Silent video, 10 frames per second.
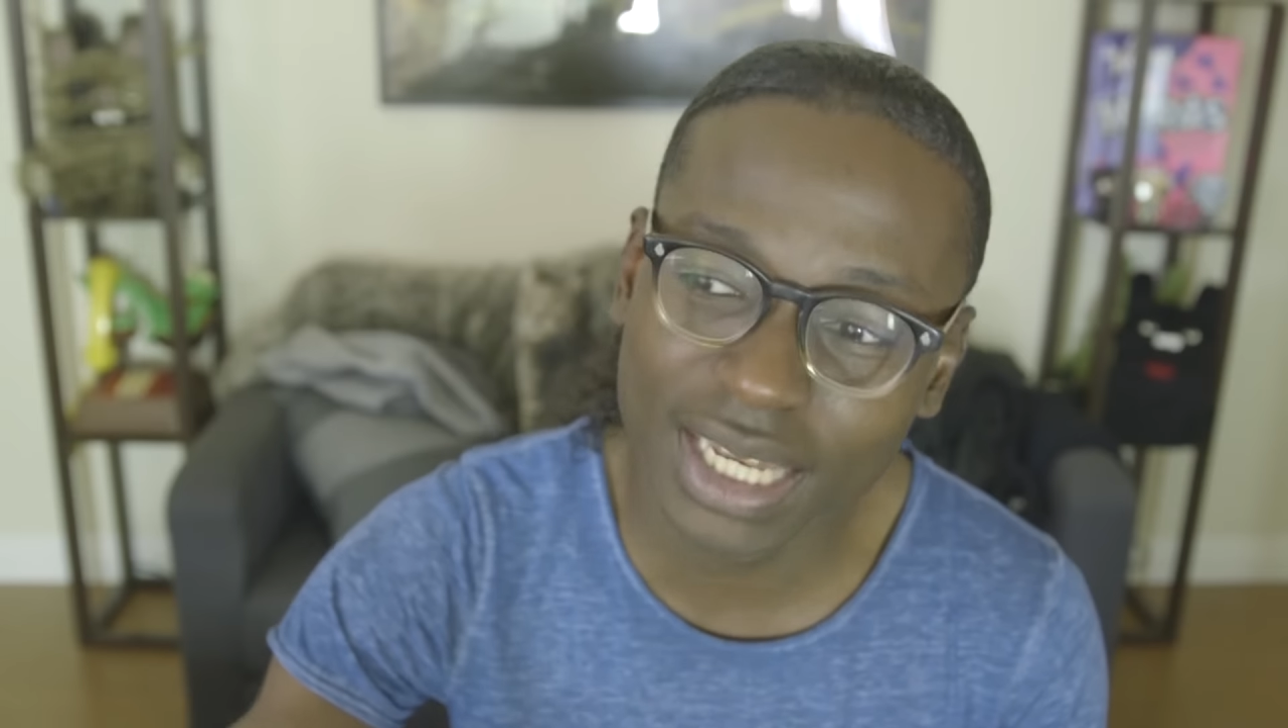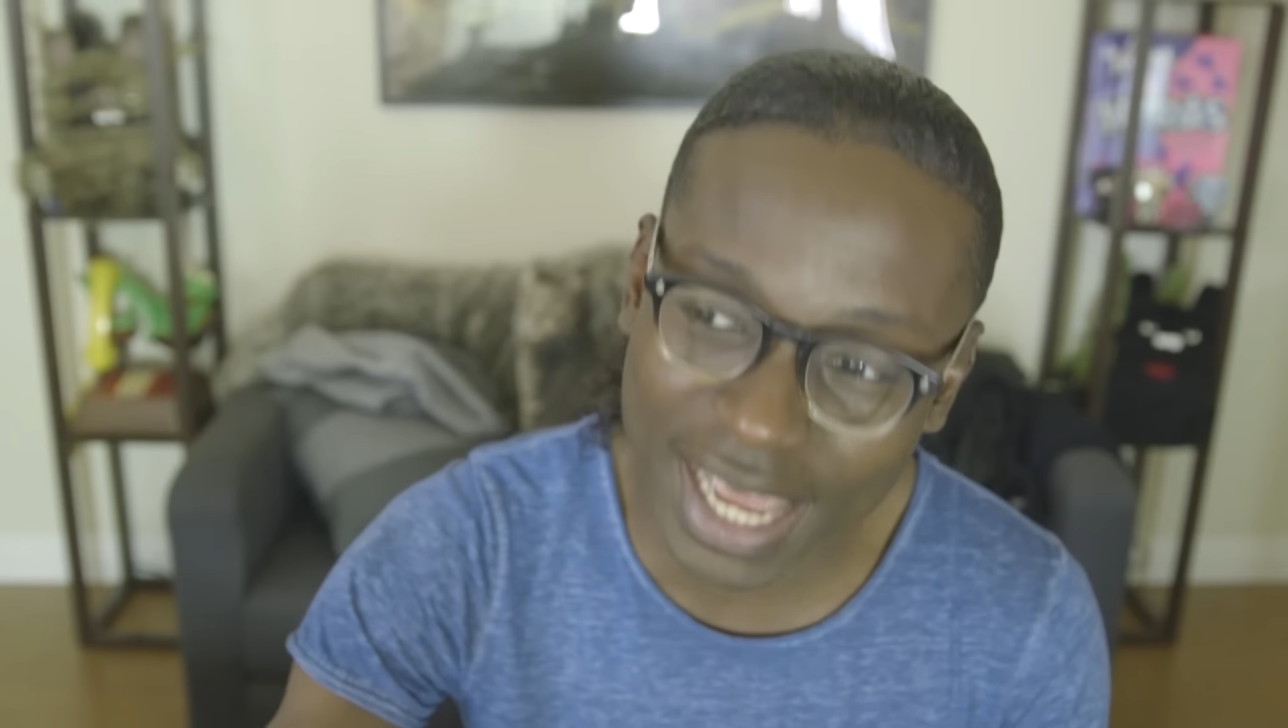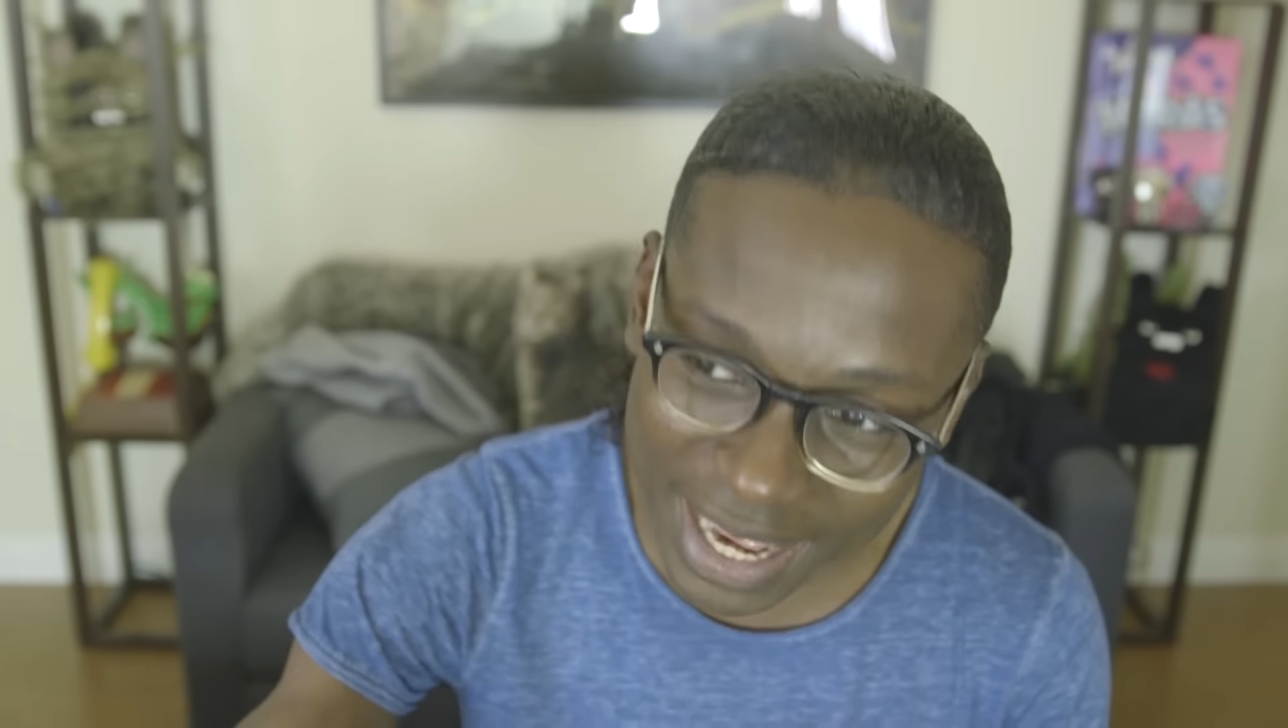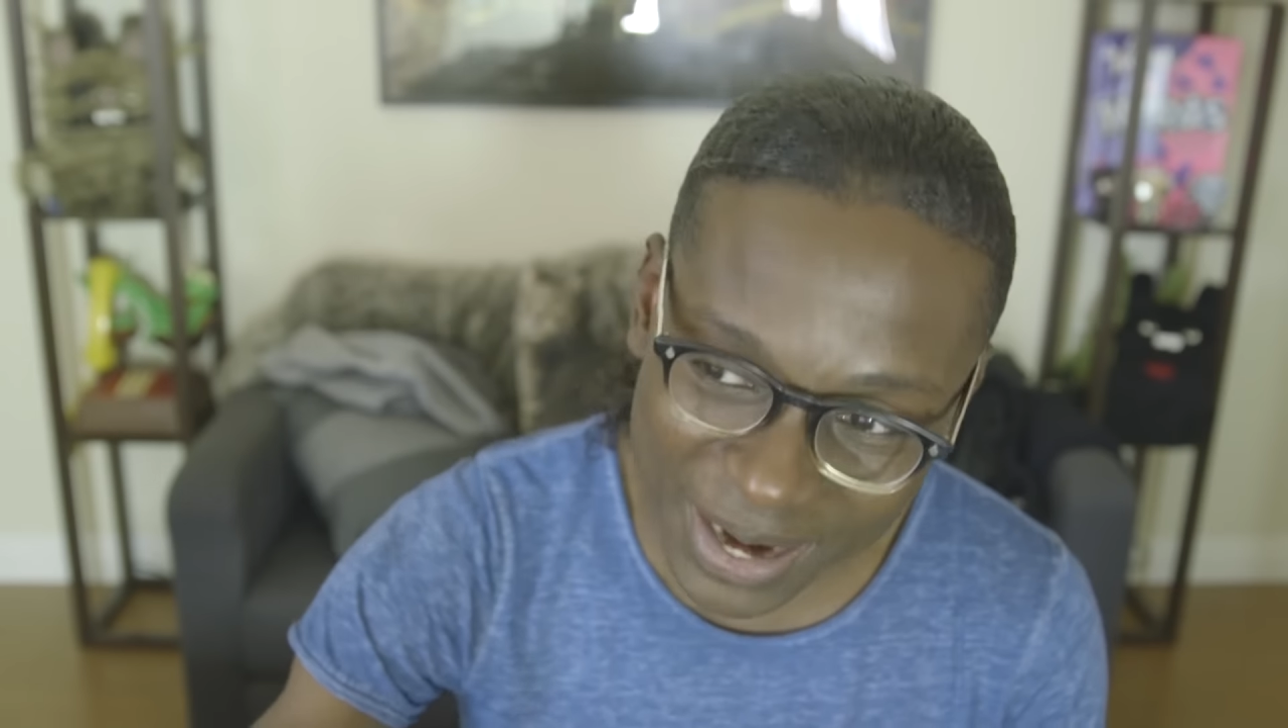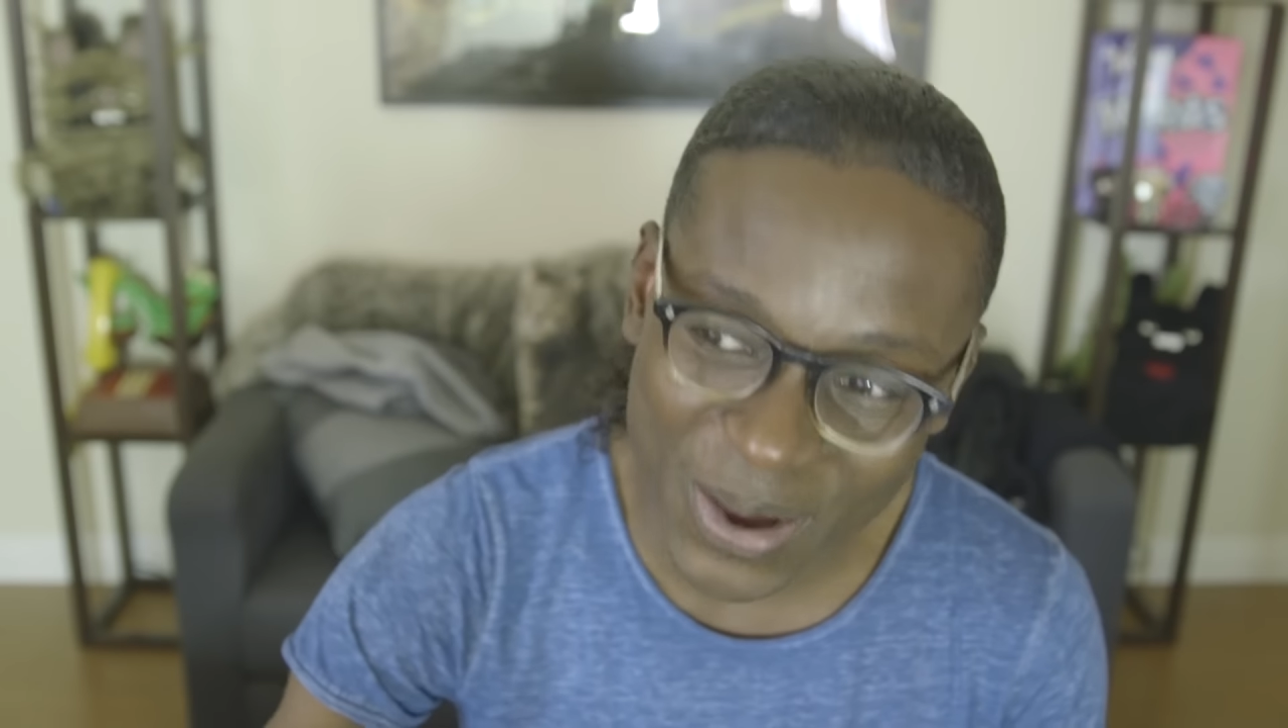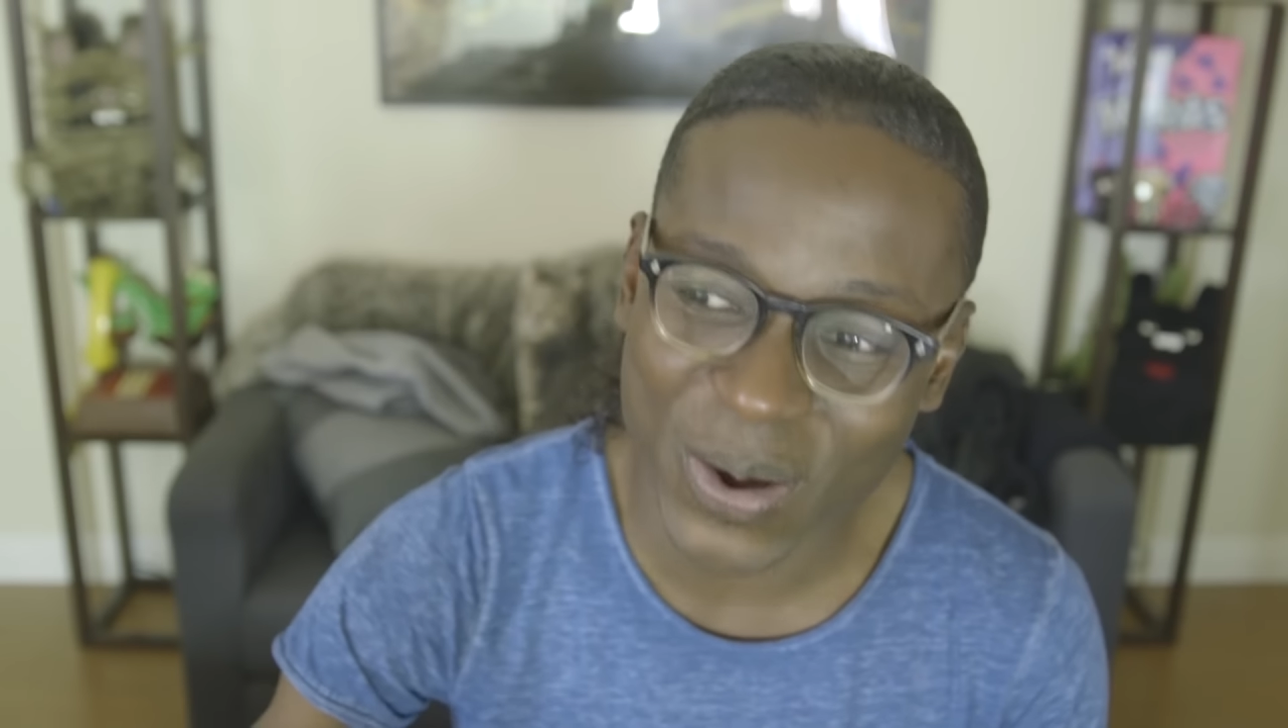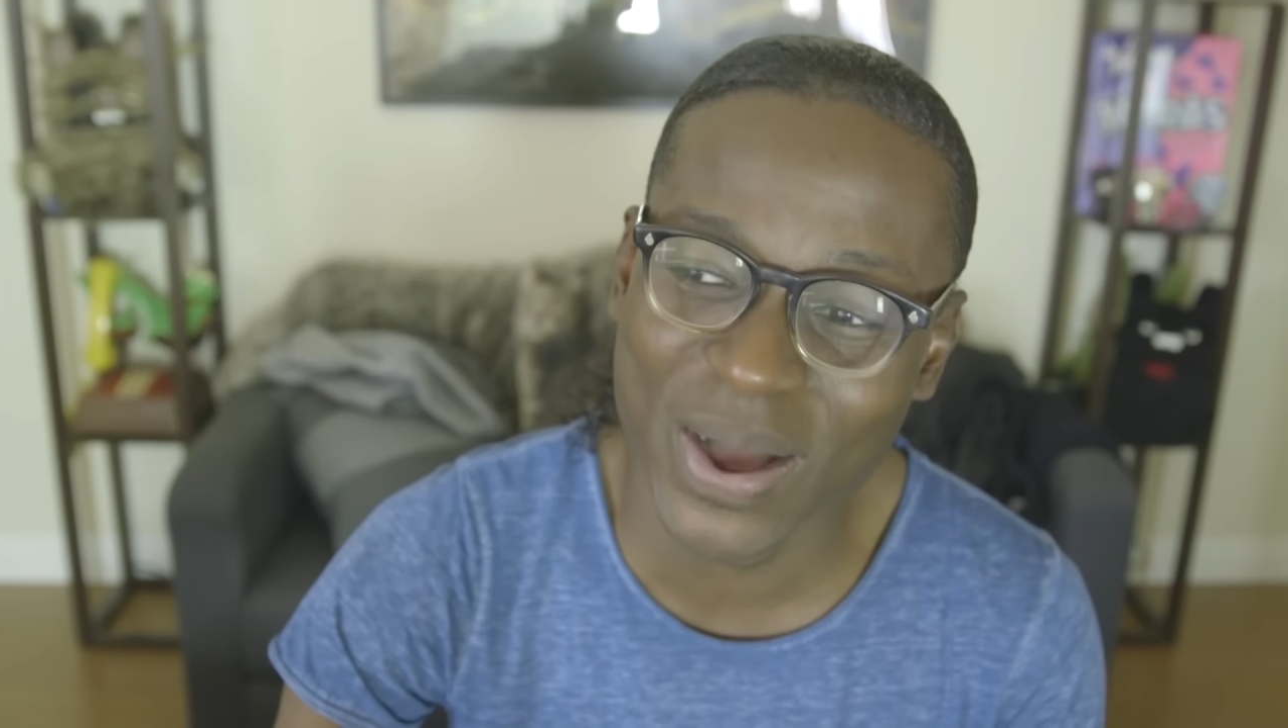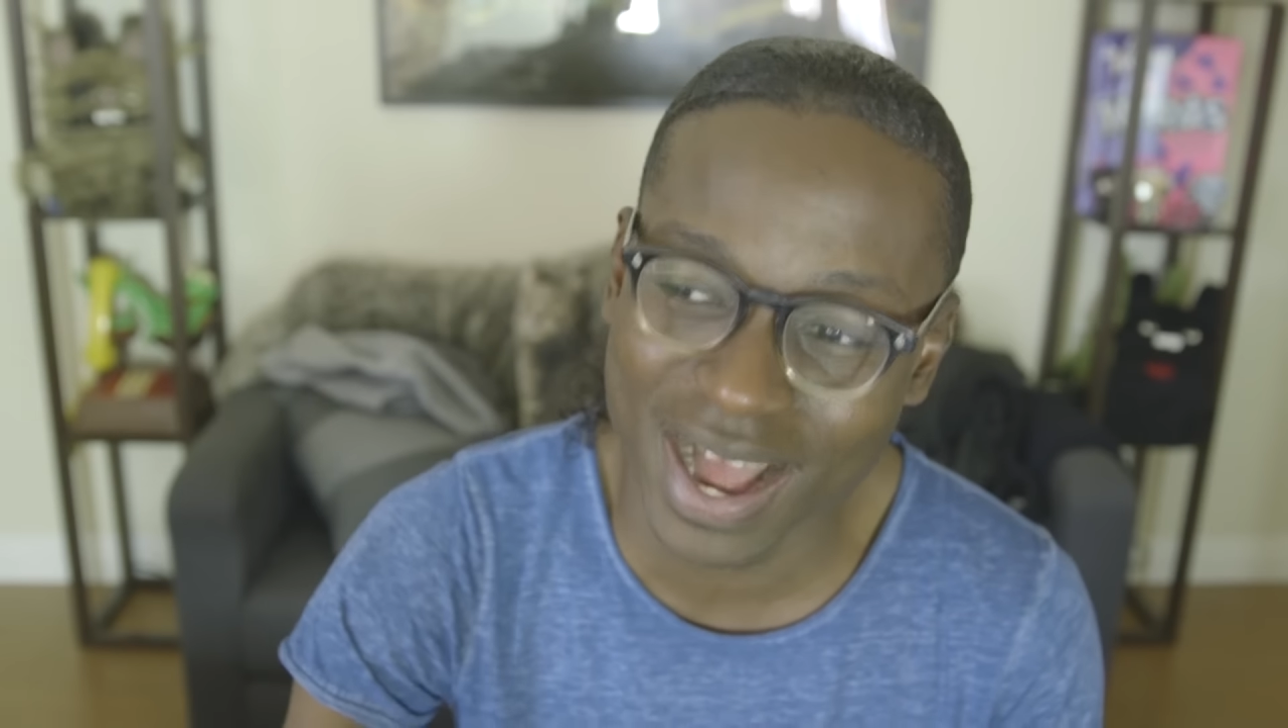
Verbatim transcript: Leto.